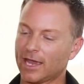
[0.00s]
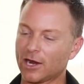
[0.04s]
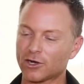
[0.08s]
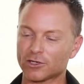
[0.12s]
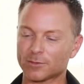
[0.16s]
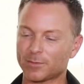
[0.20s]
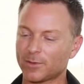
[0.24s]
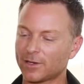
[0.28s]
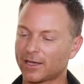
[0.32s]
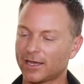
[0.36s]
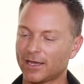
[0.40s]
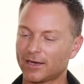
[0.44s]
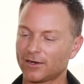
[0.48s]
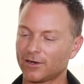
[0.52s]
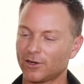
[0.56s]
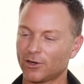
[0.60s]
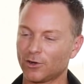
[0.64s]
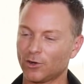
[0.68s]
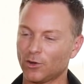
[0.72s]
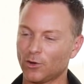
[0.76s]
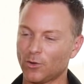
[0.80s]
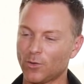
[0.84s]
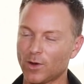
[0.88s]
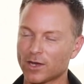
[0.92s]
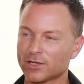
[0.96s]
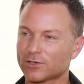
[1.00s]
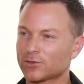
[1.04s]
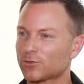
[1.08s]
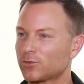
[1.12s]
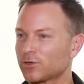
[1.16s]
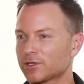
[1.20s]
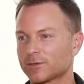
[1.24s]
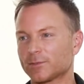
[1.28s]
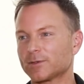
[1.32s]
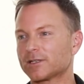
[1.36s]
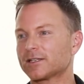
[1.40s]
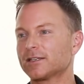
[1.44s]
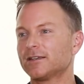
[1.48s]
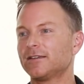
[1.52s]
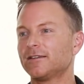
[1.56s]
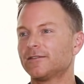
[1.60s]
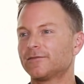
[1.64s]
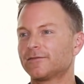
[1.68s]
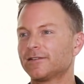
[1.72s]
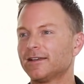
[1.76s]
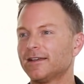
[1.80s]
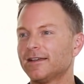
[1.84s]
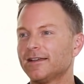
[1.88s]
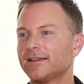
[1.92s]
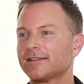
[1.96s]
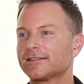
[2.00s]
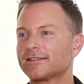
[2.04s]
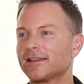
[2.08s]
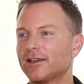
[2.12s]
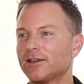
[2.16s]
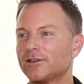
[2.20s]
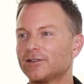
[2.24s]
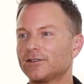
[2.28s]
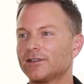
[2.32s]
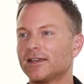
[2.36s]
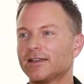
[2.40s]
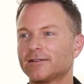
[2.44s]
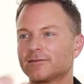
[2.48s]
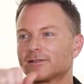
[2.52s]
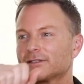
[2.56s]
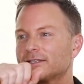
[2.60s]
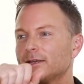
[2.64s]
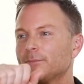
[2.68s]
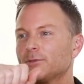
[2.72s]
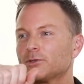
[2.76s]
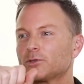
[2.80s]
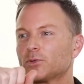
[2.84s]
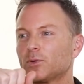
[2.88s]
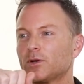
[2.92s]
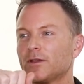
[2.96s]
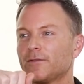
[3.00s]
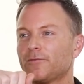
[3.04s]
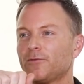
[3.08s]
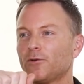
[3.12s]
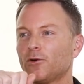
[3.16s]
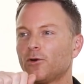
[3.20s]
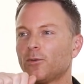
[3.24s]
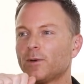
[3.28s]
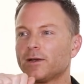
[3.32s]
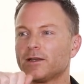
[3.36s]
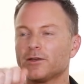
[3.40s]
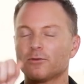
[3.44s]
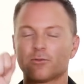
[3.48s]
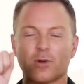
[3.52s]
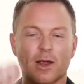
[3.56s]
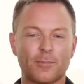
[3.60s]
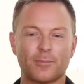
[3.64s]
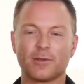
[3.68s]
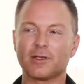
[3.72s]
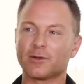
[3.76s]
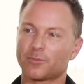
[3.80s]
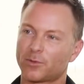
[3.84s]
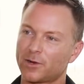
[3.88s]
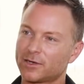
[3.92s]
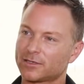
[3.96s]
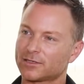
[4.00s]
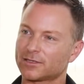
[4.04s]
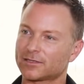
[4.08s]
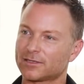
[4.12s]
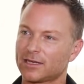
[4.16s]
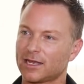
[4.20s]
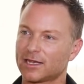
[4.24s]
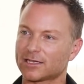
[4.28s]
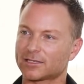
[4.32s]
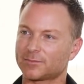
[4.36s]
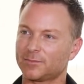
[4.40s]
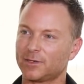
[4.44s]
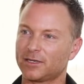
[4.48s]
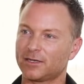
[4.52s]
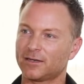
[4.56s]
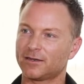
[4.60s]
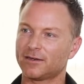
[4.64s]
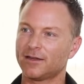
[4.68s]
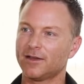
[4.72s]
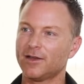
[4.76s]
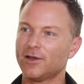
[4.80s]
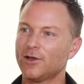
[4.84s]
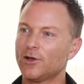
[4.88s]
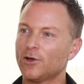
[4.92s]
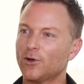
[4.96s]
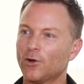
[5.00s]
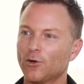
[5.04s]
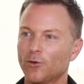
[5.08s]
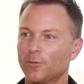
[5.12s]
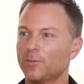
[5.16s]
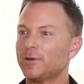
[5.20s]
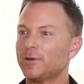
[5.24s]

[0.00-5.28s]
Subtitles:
Carols by Candlelight, always Christmas Eve. So yeah, December 24, when you're wrapping your presents last minute, or